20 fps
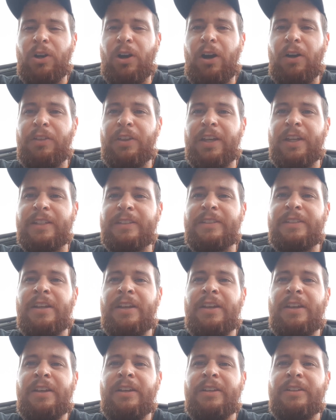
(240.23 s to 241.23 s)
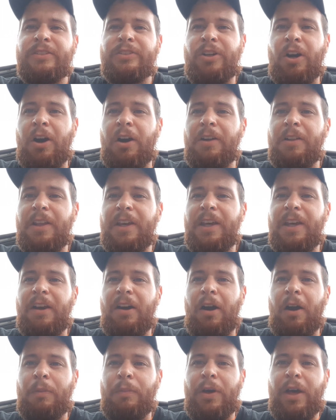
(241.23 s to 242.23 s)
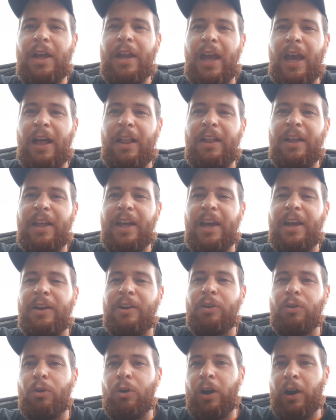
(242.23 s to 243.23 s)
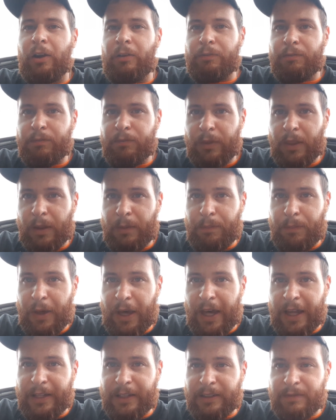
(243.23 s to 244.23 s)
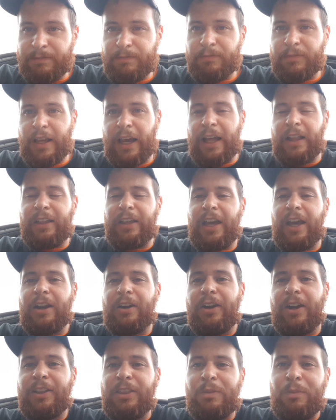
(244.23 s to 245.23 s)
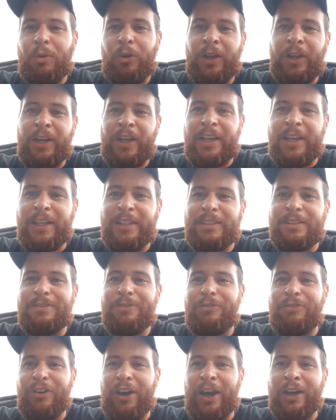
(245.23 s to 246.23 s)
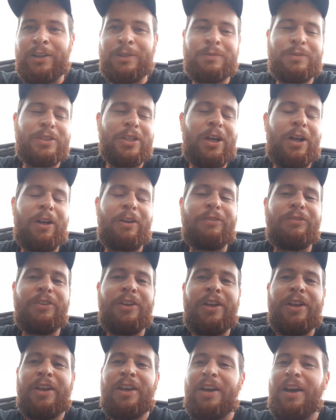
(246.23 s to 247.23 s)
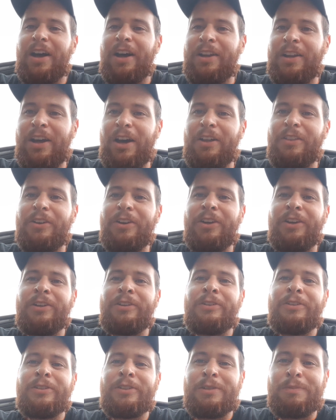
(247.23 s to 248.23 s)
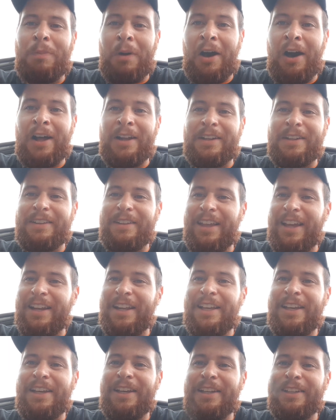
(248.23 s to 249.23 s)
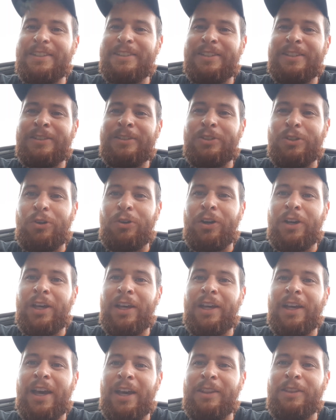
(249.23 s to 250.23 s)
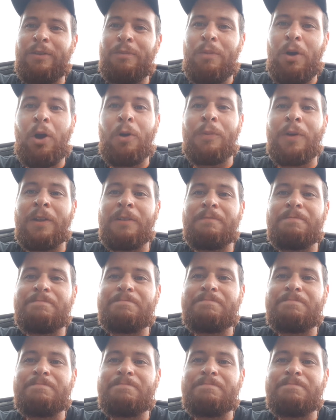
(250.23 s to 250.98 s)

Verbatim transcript: all this, Charlie, our pet alligator or pet alligator at the marina, he's found himself another spot that he is enjoying at the moment.